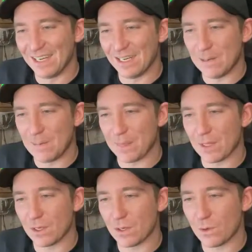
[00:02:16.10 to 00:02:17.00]

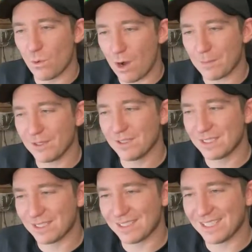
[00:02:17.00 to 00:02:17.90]
Um,
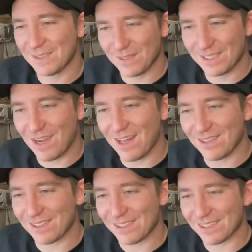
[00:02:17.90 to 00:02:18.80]
Quamers, thanks for the
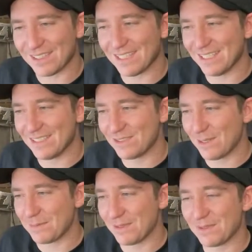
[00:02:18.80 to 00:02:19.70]
dollar. And
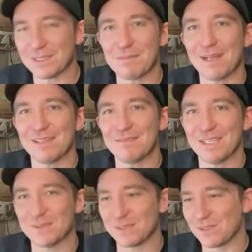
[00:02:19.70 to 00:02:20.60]
just dropped a little smiley
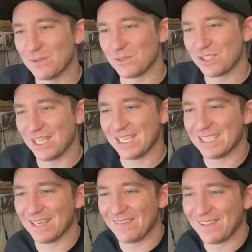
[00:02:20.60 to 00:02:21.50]
face with the cool
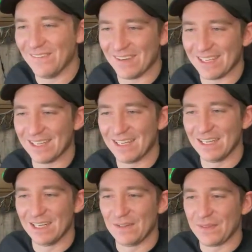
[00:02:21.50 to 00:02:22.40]
shades. How we doing?
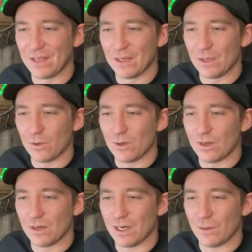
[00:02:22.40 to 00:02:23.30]

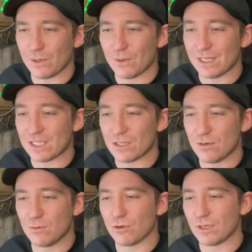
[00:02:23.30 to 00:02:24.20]
Uh, where do I
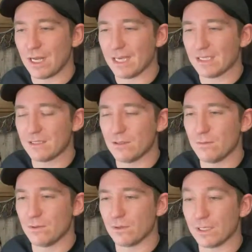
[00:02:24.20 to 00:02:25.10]
snowboard? I
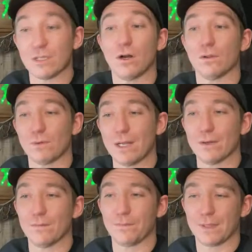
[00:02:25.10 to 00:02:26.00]
snowboard in
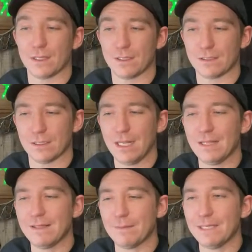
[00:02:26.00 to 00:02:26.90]
Colorado. A lot
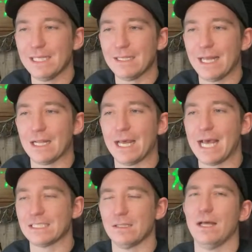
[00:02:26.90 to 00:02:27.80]
of the, I've been getting that
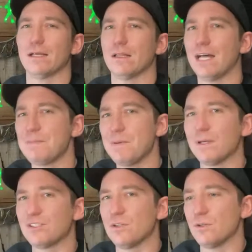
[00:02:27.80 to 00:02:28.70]
asked a lot. A lot of people
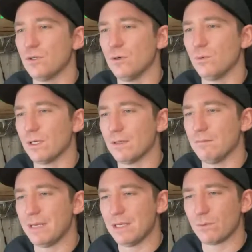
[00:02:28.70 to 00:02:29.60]
actually don't know when I'm
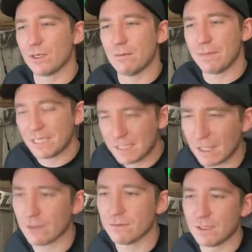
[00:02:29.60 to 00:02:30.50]
ba- where I'm based
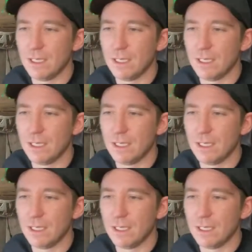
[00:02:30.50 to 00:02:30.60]
out of,